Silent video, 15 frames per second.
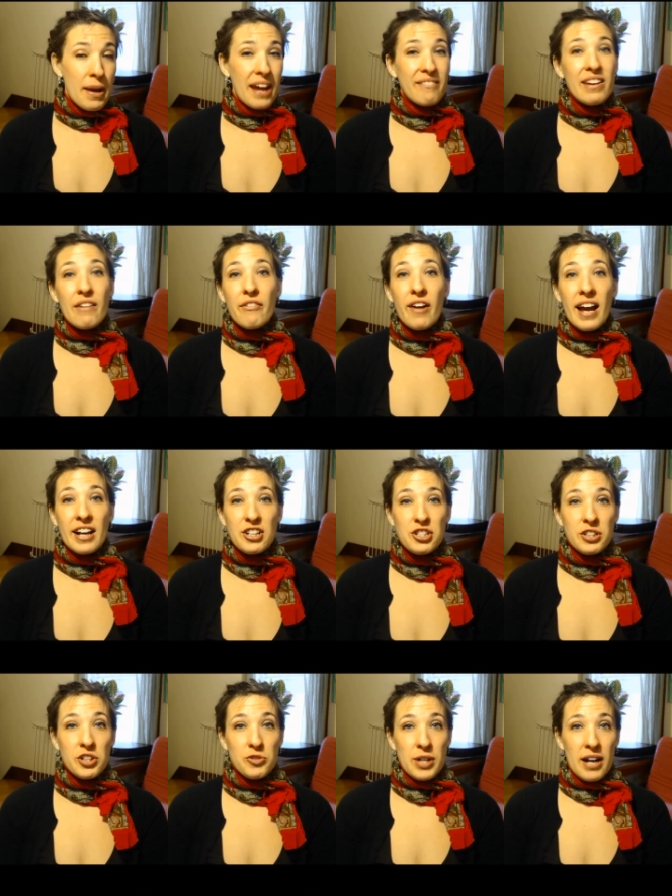but I've never
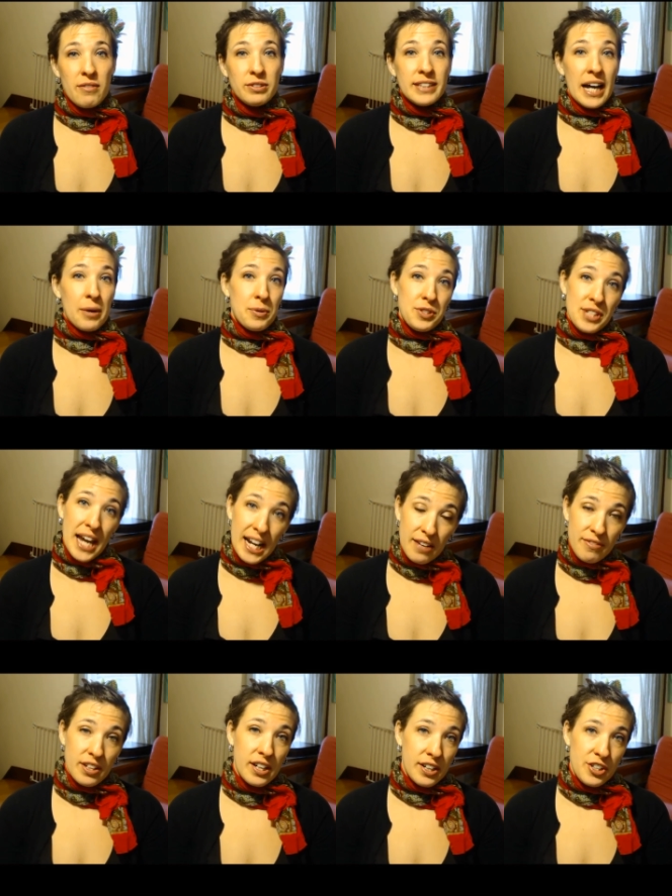actually traveled
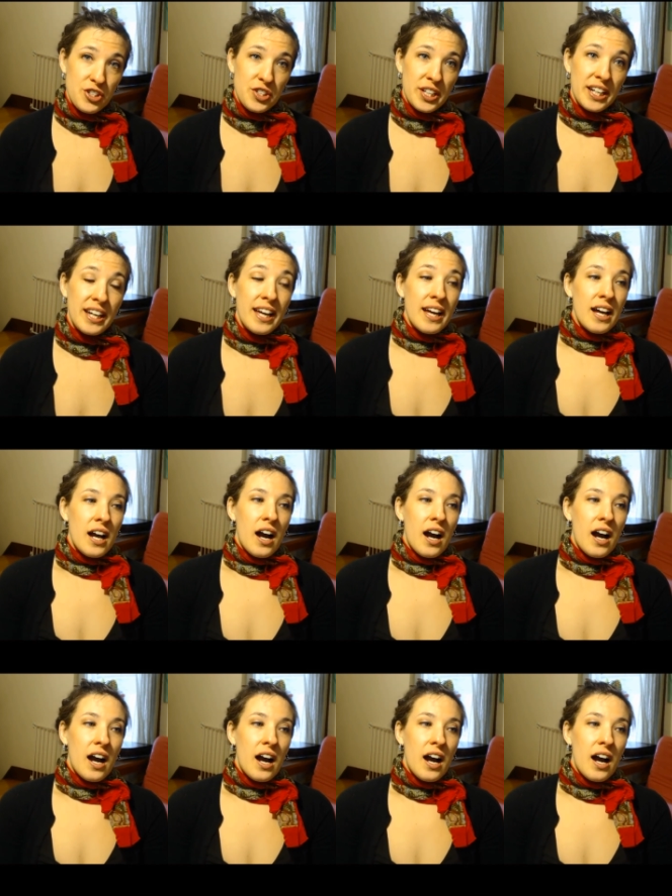outside of the country.